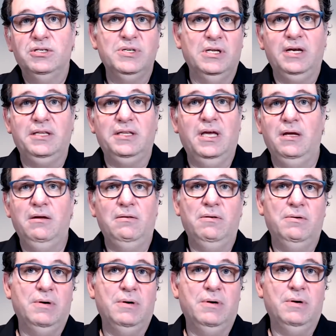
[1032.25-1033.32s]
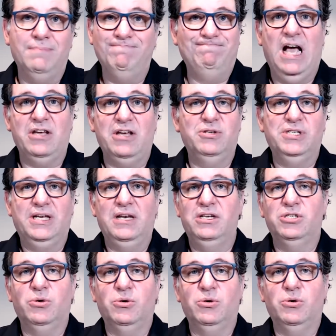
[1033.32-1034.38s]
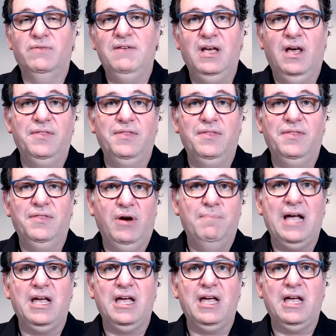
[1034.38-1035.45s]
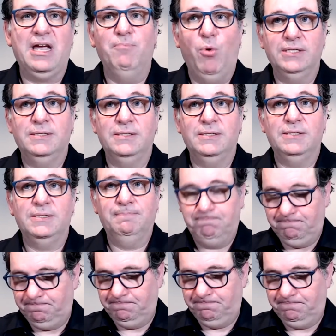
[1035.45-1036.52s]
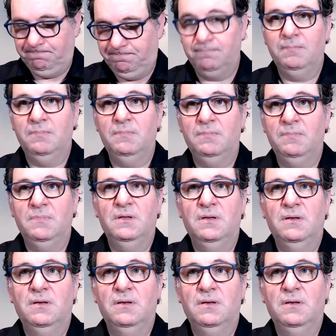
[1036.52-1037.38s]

It wasn't like they were not using any sort of A V on their Mac endpoints. Okay, I